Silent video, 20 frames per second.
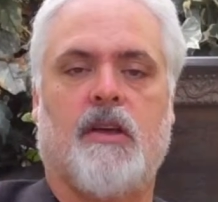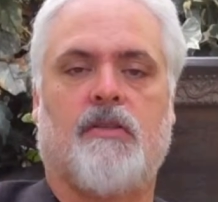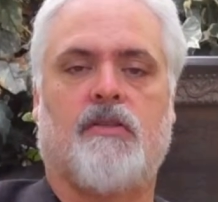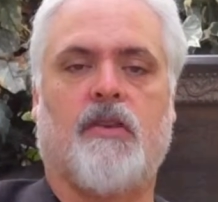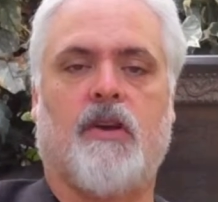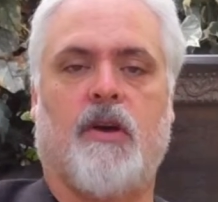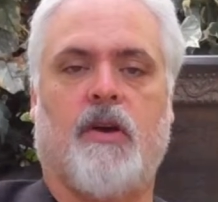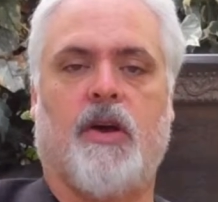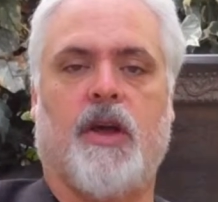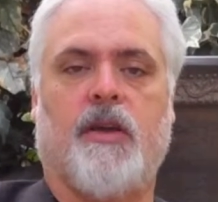
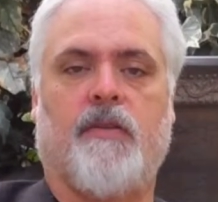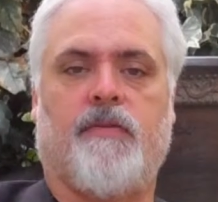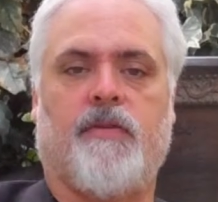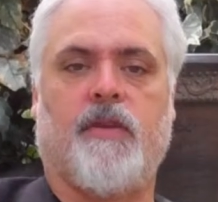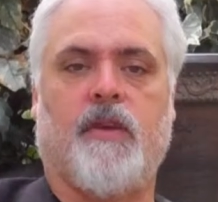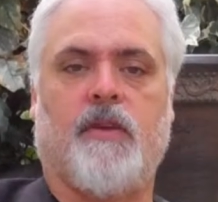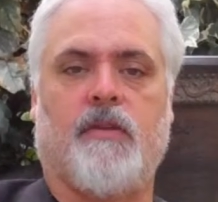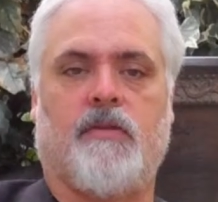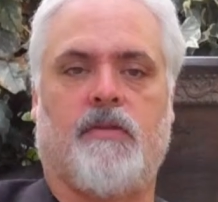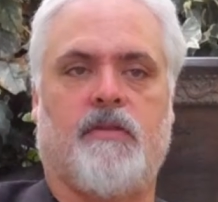So if,
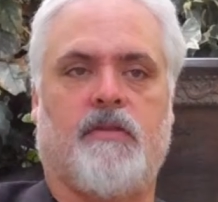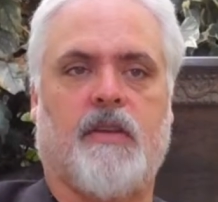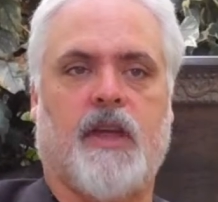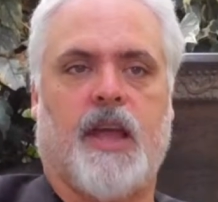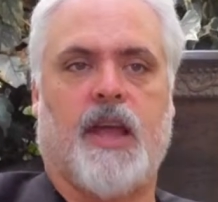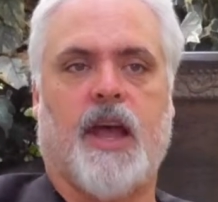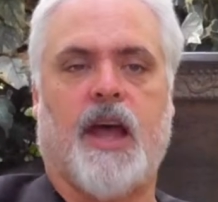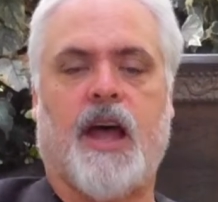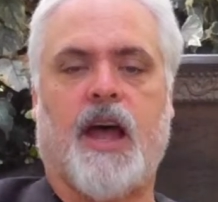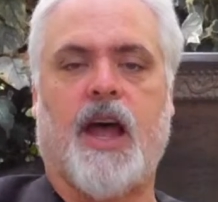
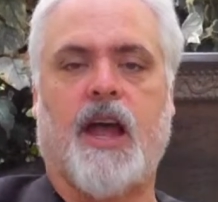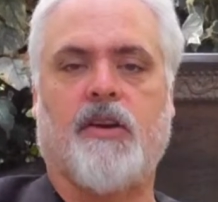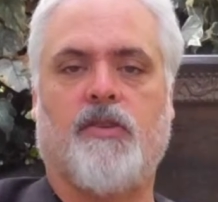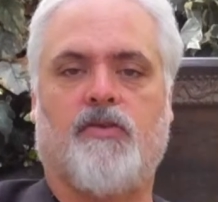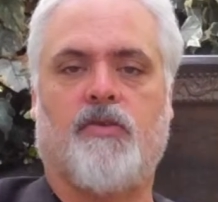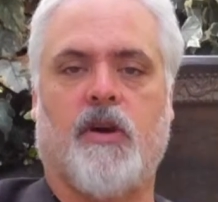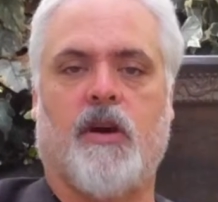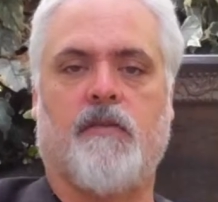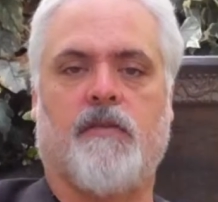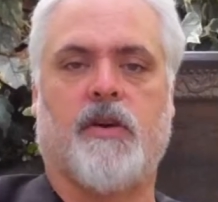say, I
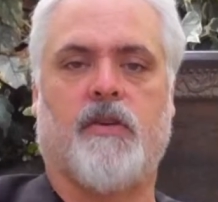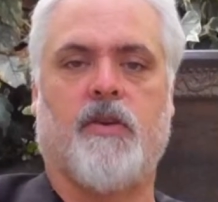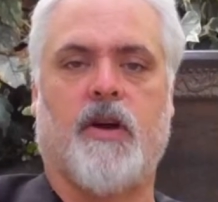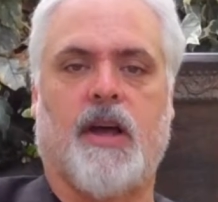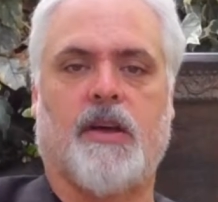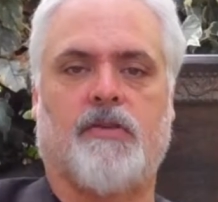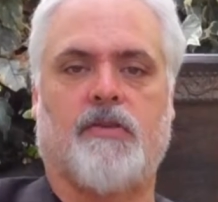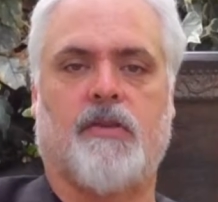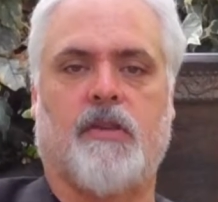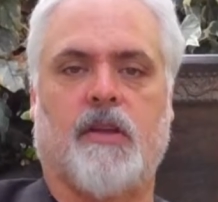drove
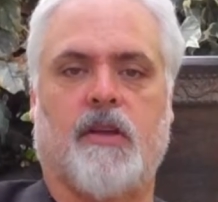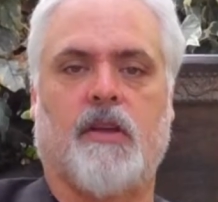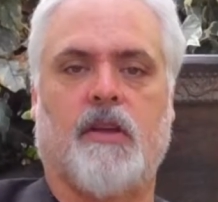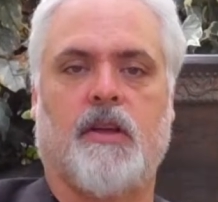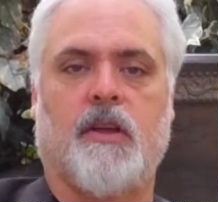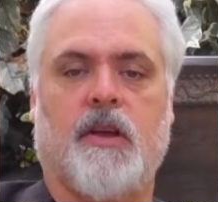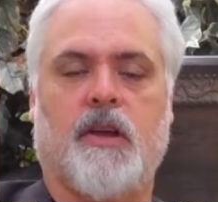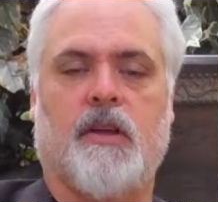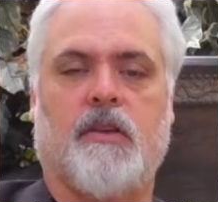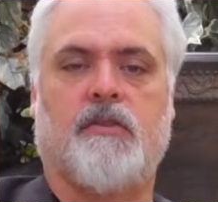across the
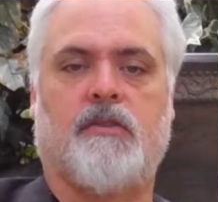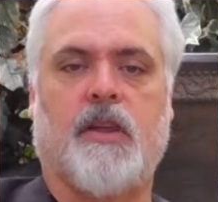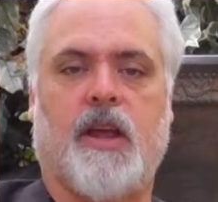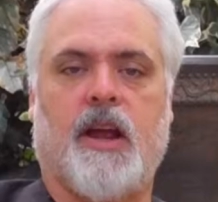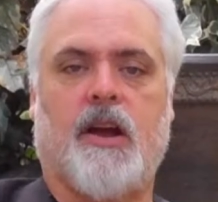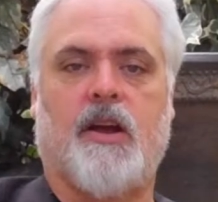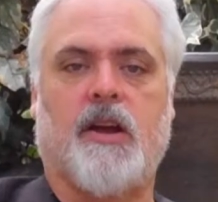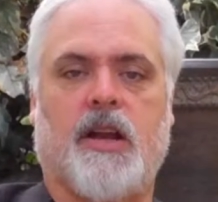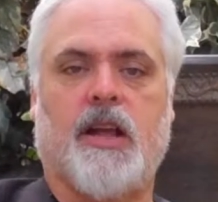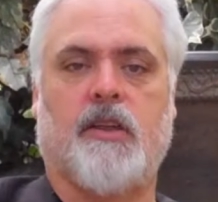
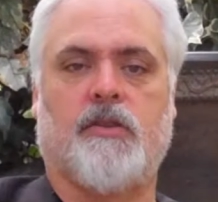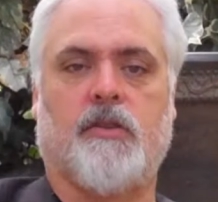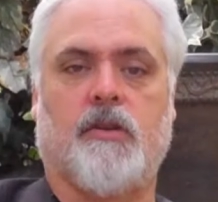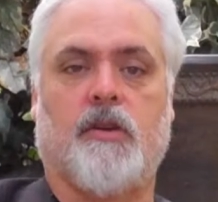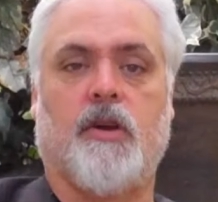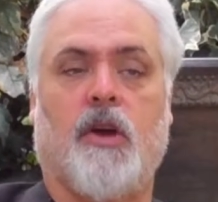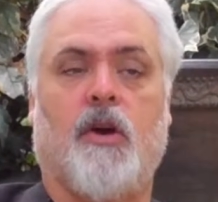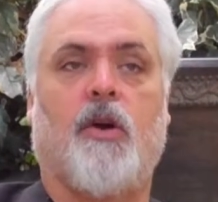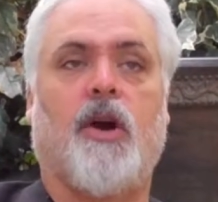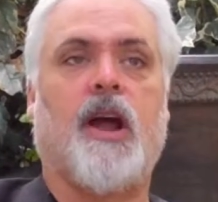Sahara Desert,
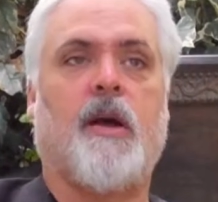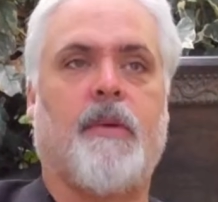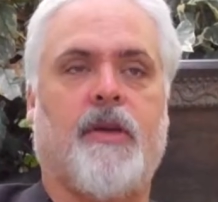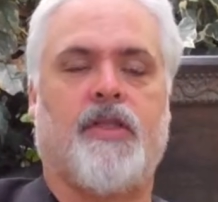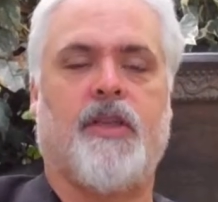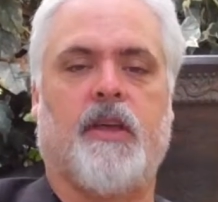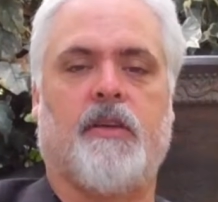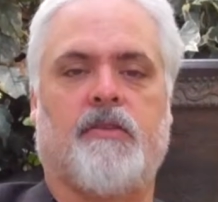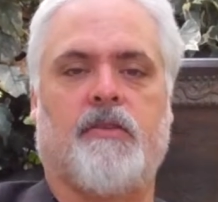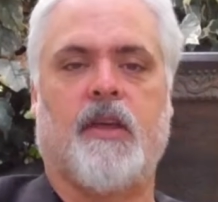or how about
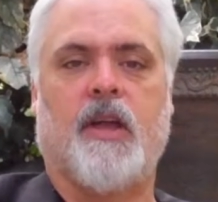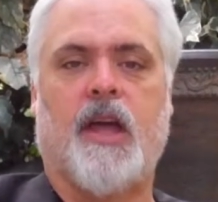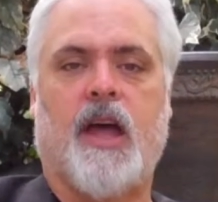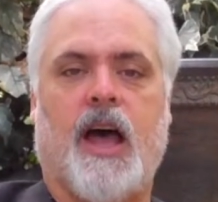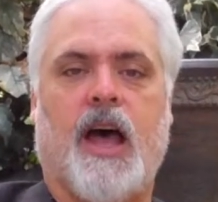this?